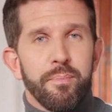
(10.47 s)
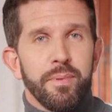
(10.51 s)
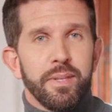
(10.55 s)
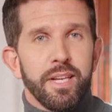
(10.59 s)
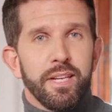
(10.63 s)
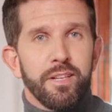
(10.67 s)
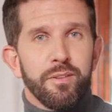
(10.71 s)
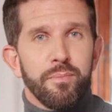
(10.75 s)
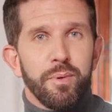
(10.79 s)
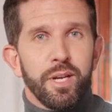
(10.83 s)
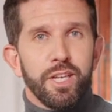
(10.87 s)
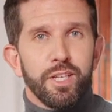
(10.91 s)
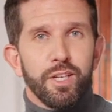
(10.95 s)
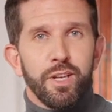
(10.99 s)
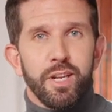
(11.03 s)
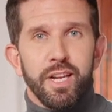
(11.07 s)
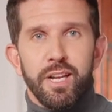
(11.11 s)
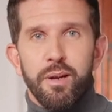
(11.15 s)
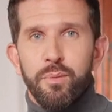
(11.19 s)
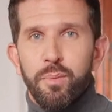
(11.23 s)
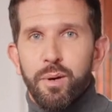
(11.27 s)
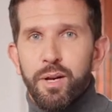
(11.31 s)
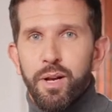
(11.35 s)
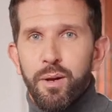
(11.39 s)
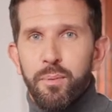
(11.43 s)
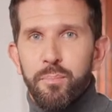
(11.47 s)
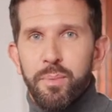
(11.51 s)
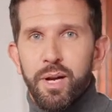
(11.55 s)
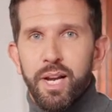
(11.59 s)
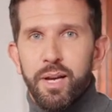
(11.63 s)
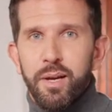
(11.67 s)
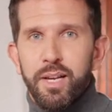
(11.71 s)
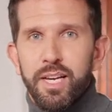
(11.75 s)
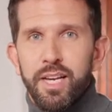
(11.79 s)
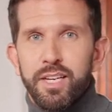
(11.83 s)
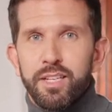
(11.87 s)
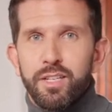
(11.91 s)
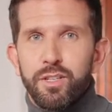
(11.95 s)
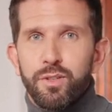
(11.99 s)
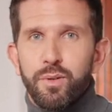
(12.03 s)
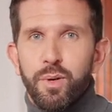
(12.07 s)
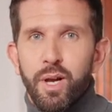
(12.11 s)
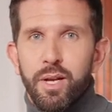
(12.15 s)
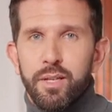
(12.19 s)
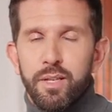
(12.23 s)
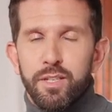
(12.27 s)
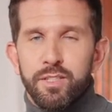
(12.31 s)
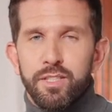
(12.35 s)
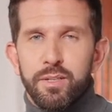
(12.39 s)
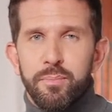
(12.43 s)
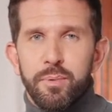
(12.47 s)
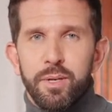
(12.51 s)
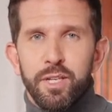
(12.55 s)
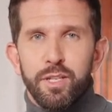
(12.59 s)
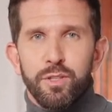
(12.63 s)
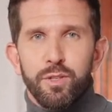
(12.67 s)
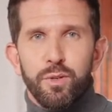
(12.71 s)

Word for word: especially when comparing it to other similar